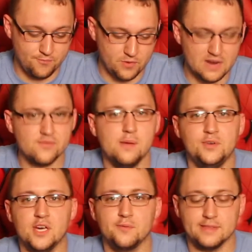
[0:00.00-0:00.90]
whenever I'm
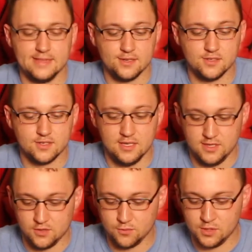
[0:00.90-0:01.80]
done with this
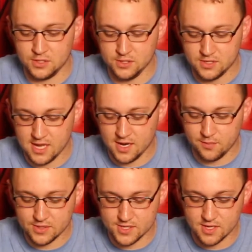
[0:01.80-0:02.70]
and then really look at
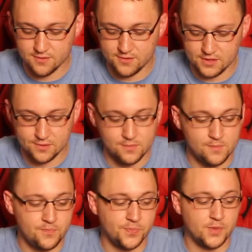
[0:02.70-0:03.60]
them and stuff and
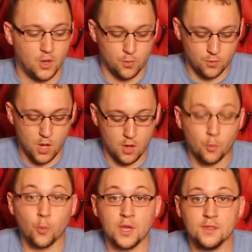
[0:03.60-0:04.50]

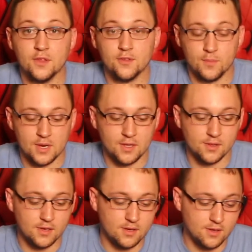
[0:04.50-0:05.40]
read this
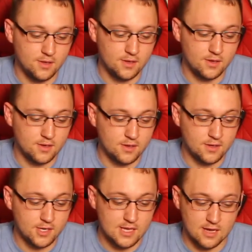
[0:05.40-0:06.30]
immediately.
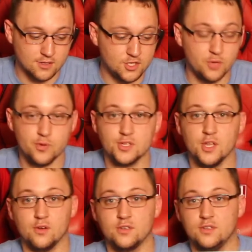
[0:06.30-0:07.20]
Yeah, super
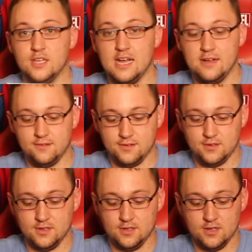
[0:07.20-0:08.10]
stoked to
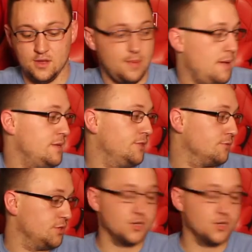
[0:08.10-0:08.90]
have Batman 3